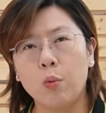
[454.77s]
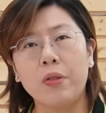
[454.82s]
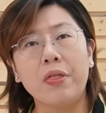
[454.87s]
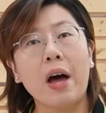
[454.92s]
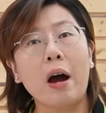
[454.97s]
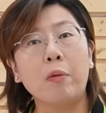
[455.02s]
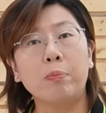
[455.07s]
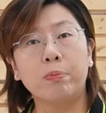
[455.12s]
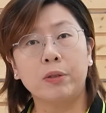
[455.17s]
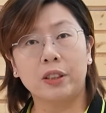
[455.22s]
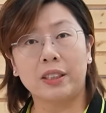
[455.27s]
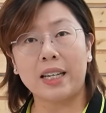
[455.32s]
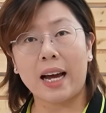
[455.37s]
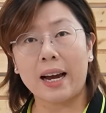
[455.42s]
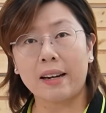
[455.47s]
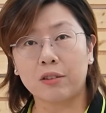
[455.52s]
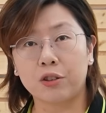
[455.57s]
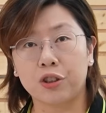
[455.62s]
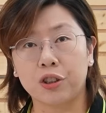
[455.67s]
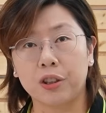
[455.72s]
Without
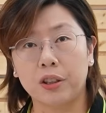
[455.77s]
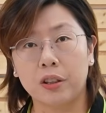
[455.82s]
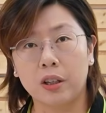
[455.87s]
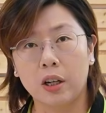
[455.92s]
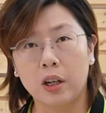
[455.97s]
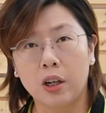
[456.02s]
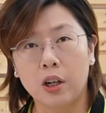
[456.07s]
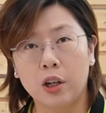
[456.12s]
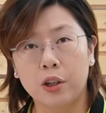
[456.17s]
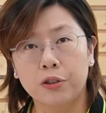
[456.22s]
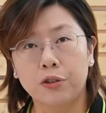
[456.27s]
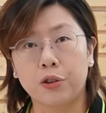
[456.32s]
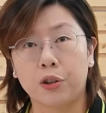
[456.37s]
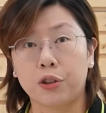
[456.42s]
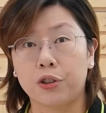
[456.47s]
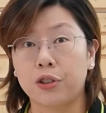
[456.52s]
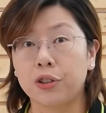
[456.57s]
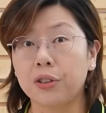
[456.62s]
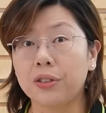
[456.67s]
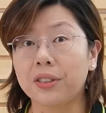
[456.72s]
protection,
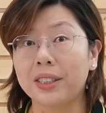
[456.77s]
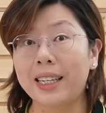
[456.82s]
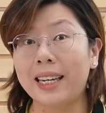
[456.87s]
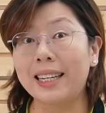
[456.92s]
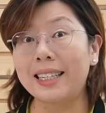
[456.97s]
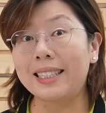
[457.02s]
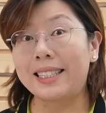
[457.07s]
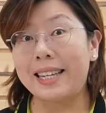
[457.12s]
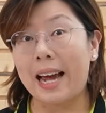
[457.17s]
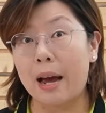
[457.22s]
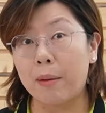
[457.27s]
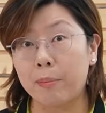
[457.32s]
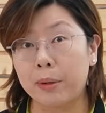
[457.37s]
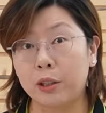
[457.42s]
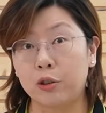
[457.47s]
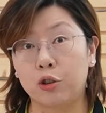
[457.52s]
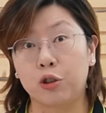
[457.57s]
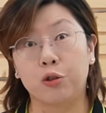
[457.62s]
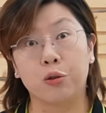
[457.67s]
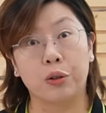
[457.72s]
surges can
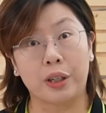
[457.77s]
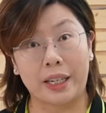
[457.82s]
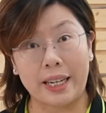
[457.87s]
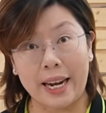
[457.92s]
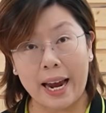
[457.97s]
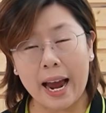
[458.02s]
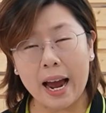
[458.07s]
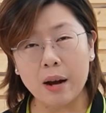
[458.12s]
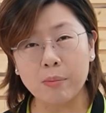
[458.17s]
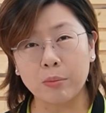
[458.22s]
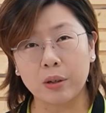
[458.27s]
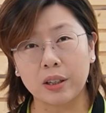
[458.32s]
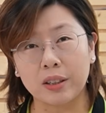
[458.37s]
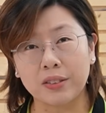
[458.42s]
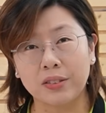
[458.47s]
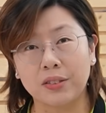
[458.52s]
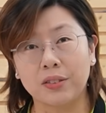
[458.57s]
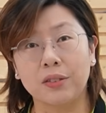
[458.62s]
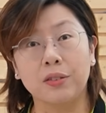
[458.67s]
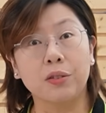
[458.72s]
damage your
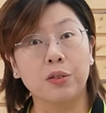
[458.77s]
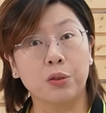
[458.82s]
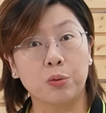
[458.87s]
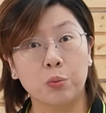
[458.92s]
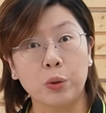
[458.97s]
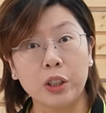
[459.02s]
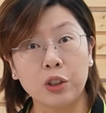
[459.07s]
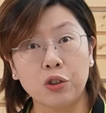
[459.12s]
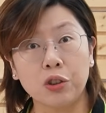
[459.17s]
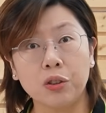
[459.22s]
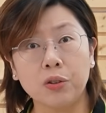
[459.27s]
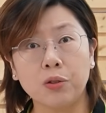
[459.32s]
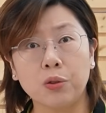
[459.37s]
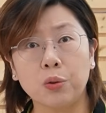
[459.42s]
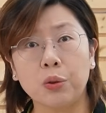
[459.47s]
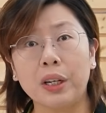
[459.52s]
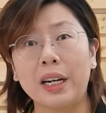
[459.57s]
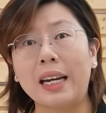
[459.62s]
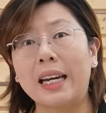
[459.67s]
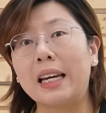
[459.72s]
cameras, switches,
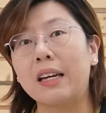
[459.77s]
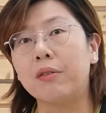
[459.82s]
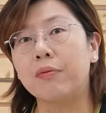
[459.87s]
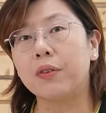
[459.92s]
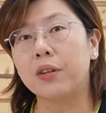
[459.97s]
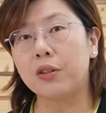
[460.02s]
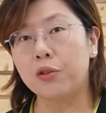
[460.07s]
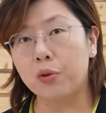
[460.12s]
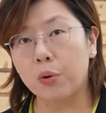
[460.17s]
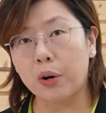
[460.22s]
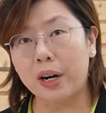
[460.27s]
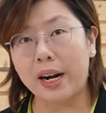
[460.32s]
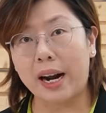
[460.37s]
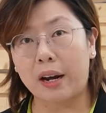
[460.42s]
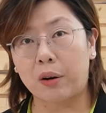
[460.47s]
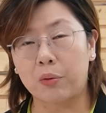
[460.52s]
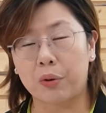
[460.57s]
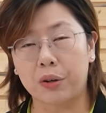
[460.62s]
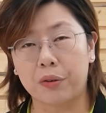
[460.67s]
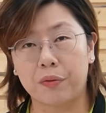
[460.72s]
or even your
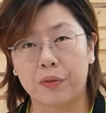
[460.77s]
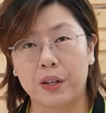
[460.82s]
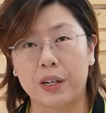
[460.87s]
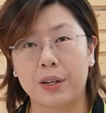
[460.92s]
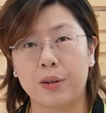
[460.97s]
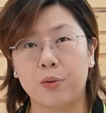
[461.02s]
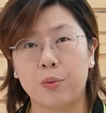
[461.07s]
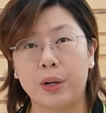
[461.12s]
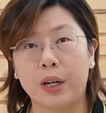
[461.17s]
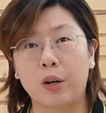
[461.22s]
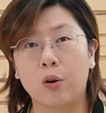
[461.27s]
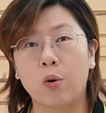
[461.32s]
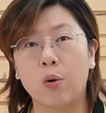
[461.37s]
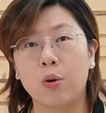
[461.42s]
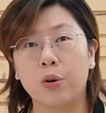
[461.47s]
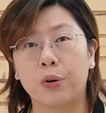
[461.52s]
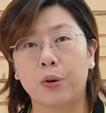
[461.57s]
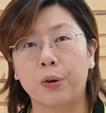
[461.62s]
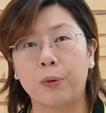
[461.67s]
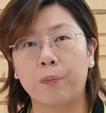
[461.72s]
network video
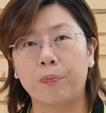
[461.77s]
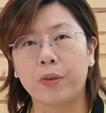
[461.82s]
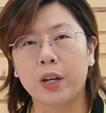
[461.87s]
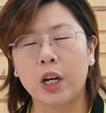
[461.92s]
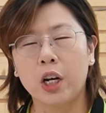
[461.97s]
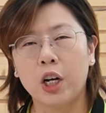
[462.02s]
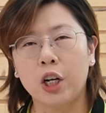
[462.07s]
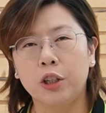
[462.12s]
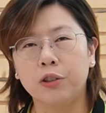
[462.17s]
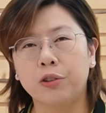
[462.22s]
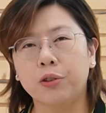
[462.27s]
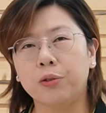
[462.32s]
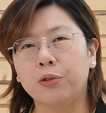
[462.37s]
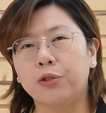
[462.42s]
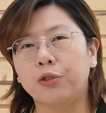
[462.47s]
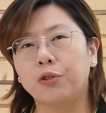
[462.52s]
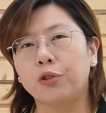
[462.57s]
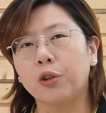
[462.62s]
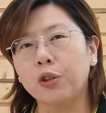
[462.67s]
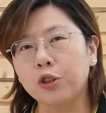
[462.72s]
recorder. So
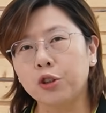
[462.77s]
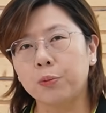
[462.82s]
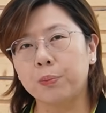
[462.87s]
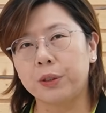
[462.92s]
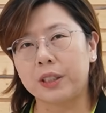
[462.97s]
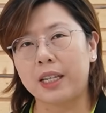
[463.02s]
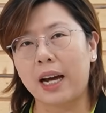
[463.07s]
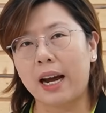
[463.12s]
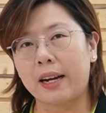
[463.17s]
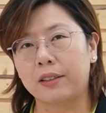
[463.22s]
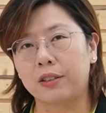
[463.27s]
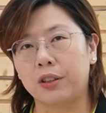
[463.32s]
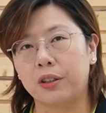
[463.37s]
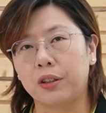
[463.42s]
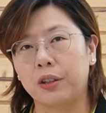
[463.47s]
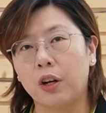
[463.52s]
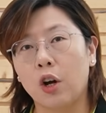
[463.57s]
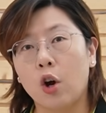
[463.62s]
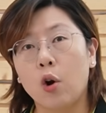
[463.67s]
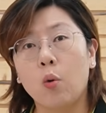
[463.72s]
Surge
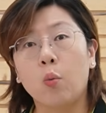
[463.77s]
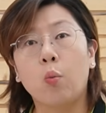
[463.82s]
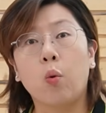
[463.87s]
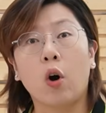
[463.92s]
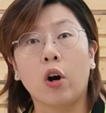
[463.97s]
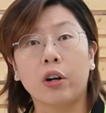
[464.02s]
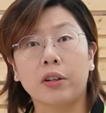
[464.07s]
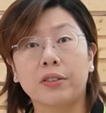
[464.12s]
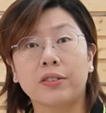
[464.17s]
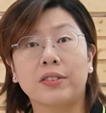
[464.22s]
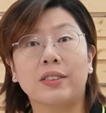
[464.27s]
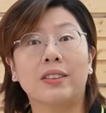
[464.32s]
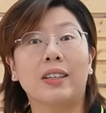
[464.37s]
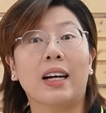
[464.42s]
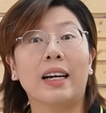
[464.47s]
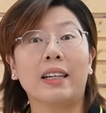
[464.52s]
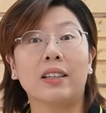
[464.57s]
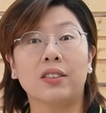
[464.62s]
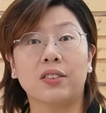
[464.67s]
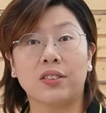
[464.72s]
Protector works
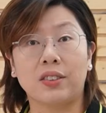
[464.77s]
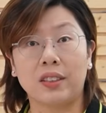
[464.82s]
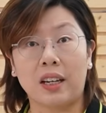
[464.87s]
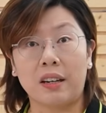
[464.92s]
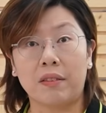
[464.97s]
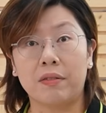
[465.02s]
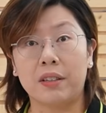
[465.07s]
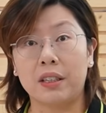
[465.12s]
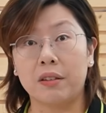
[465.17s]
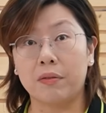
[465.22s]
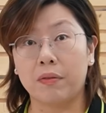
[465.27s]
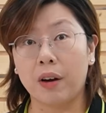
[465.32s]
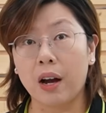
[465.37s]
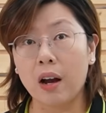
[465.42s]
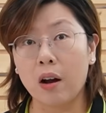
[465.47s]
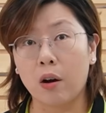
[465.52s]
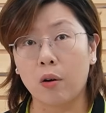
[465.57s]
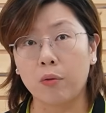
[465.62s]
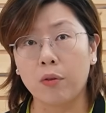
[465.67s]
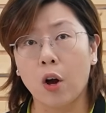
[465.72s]
like a safety
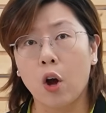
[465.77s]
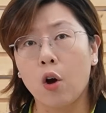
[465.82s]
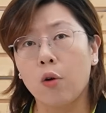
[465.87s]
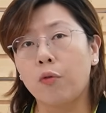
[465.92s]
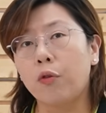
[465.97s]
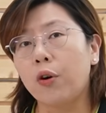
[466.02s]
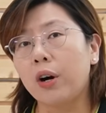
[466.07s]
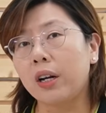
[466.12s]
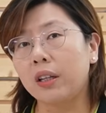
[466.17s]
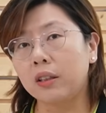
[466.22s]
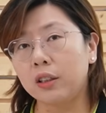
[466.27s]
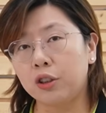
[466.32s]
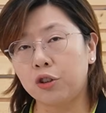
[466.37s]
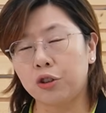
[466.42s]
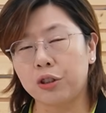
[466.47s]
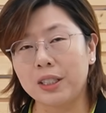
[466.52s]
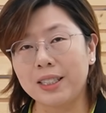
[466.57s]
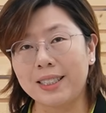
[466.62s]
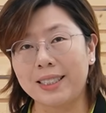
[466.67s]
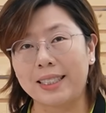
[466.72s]
valve for
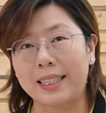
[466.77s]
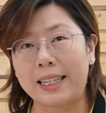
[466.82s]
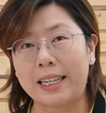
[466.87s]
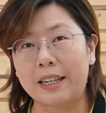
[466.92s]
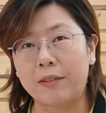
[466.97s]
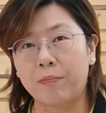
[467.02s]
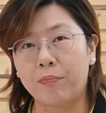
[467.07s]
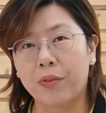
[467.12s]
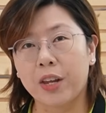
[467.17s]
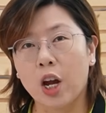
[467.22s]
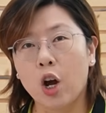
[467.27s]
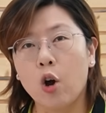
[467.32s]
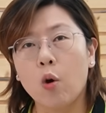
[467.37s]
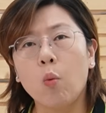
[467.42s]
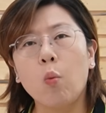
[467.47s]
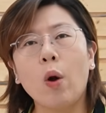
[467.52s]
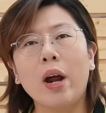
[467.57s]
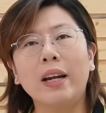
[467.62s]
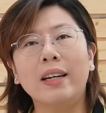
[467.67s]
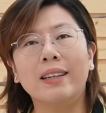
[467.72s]
electricity.
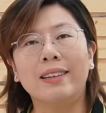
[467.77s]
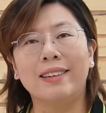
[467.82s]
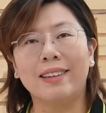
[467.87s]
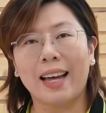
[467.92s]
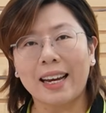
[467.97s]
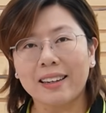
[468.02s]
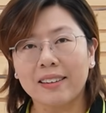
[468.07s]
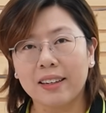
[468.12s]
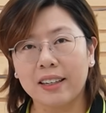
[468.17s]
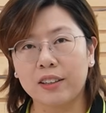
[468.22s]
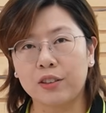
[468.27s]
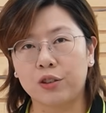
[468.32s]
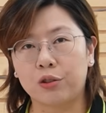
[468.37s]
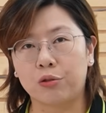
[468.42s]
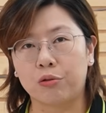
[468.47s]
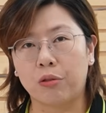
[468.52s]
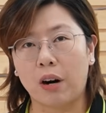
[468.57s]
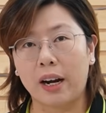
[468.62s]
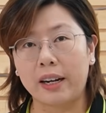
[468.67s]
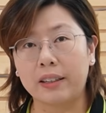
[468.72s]
When lightning
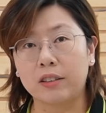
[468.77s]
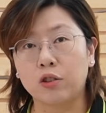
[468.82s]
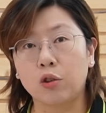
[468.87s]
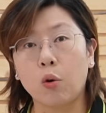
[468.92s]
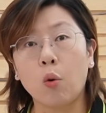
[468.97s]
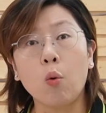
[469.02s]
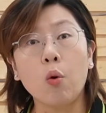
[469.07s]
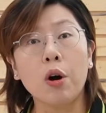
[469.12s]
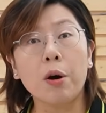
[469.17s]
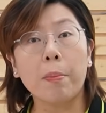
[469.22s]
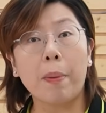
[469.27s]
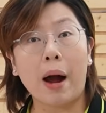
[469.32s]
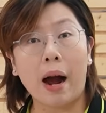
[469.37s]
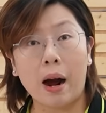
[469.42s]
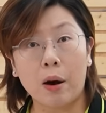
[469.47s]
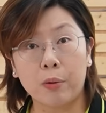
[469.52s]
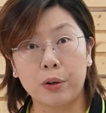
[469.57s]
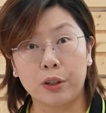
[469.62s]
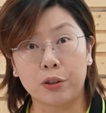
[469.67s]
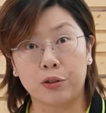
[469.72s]
strike or
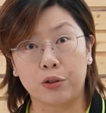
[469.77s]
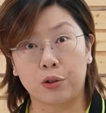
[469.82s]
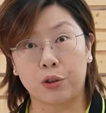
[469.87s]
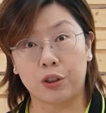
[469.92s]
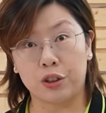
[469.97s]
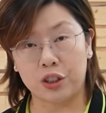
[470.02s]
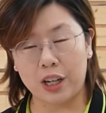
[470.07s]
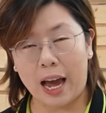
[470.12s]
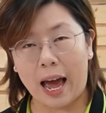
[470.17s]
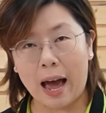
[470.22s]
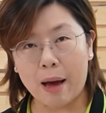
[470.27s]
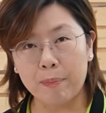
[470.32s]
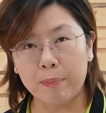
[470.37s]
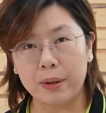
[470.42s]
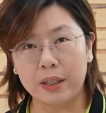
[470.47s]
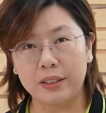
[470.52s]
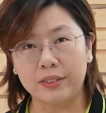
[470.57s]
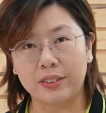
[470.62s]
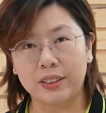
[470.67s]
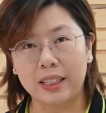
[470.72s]
power surge
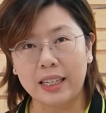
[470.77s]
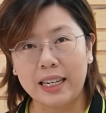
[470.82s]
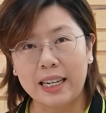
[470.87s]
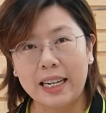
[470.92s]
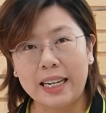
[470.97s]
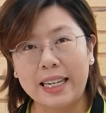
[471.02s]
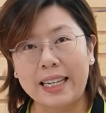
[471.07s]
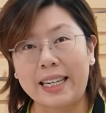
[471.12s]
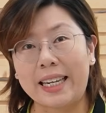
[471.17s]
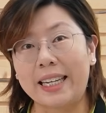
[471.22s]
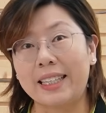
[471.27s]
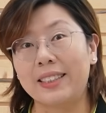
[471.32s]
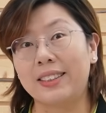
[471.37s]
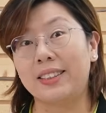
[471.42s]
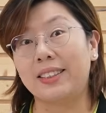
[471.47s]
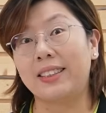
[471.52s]
happens, it can